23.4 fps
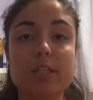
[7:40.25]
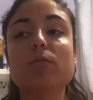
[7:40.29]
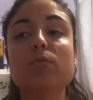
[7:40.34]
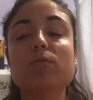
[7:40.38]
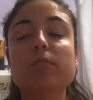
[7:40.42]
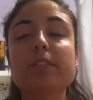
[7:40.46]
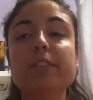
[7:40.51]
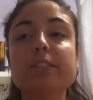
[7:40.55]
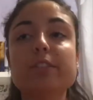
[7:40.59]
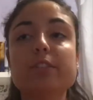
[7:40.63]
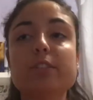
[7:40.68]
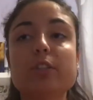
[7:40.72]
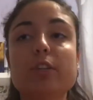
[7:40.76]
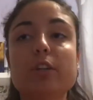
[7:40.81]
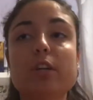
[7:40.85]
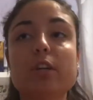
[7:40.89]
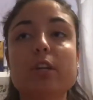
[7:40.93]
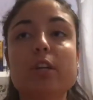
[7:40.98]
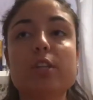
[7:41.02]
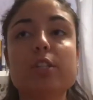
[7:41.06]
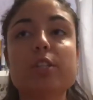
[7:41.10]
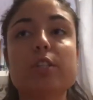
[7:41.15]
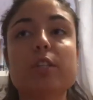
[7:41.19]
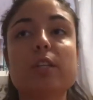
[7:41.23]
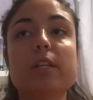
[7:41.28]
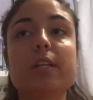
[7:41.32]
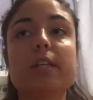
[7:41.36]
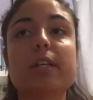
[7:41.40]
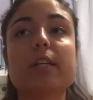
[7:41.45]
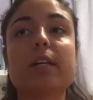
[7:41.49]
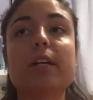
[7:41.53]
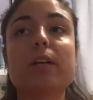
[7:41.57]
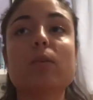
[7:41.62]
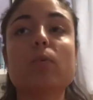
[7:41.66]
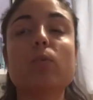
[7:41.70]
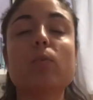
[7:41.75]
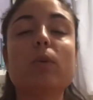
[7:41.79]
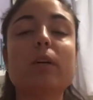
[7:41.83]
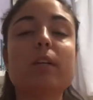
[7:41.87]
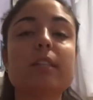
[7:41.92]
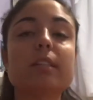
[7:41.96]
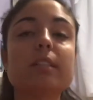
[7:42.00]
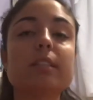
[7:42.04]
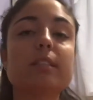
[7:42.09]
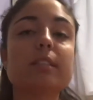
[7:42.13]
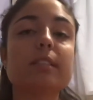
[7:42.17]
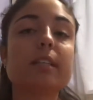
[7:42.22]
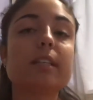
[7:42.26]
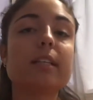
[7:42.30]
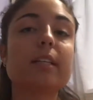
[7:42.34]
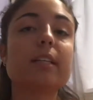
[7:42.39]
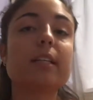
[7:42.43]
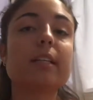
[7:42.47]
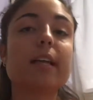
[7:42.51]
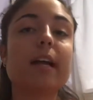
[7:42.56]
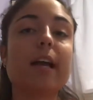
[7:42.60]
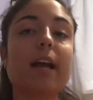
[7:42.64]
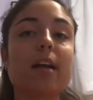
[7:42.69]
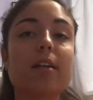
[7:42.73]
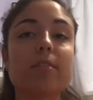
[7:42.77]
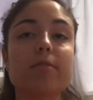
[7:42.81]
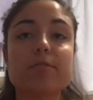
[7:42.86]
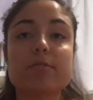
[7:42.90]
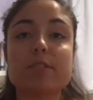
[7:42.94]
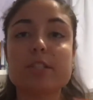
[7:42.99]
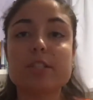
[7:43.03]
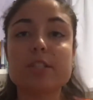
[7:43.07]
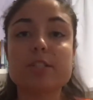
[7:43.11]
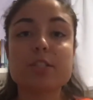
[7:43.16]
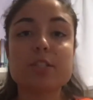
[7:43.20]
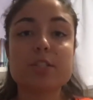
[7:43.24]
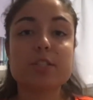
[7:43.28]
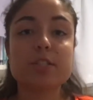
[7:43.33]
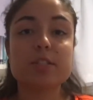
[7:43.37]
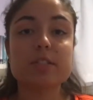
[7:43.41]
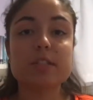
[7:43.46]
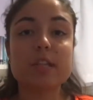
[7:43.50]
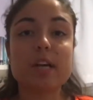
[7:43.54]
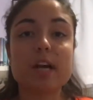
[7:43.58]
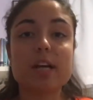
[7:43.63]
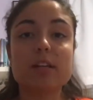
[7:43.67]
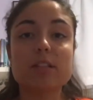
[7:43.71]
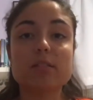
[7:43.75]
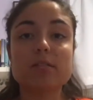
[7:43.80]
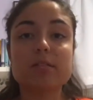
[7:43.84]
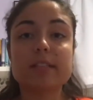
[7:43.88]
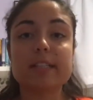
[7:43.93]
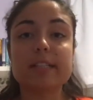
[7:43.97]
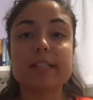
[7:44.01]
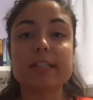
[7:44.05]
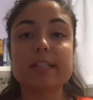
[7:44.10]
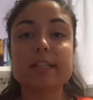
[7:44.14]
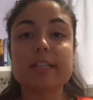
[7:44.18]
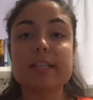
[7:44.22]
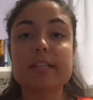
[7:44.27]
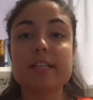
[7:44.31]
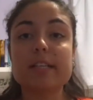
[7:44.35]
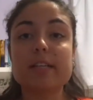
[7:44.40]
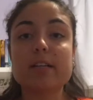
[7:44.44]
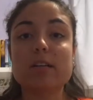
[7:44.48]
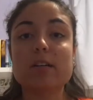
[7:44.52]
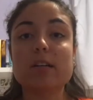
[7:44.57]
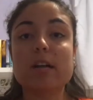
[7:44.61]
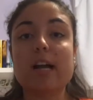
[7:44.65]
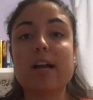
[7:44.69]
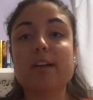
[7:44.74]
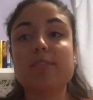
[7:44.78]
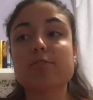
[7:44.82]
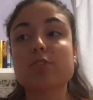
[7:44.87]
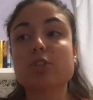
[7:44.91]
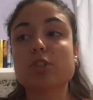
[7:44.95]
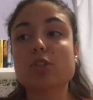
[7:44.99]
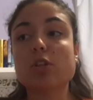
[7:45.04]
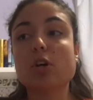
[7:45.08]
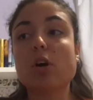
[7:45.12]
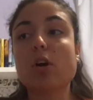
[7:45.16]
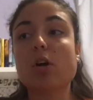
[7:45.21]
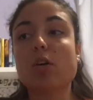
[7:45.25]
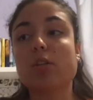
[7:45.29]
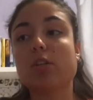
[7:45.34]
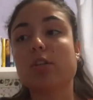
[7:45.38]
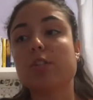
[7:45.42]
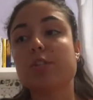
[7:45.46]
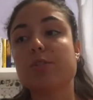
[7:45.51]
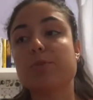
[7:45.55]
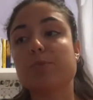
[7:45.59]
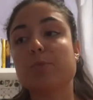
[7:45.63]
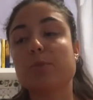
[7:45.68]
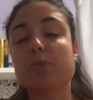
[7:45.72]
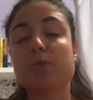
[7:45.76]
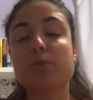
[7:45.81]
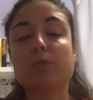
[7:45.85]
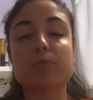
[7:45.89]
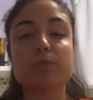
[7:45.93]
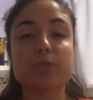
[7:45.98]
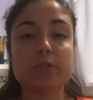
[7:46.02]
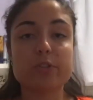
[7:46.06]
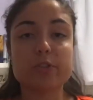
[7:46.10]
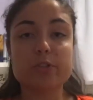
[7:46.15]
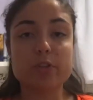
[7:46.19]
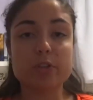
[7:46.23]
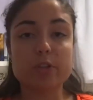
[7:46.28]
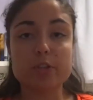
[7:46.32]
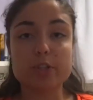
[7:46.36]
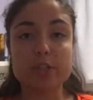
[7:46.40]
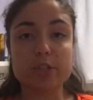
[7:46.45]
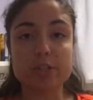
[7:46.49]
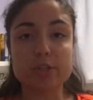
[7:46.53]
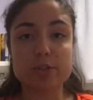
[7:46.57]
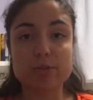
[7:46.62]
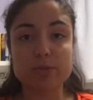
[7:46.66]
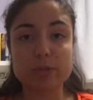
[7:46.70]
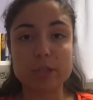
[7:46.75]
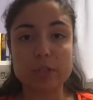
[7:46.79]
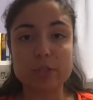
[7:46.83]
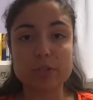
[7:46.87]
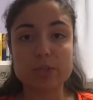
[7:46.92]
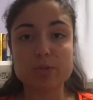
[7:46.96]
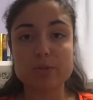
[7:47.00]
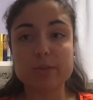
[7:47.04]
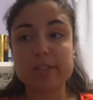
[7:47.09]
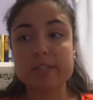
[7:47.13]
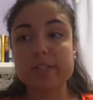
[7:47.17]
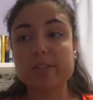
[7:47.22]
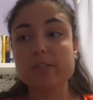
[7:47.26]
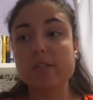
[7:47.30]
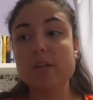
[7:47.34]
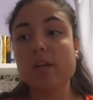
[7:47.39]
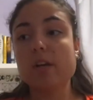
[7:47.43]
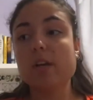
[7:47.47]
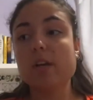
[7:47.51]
Research like what is the average salary in a year after college when you first start your career choice.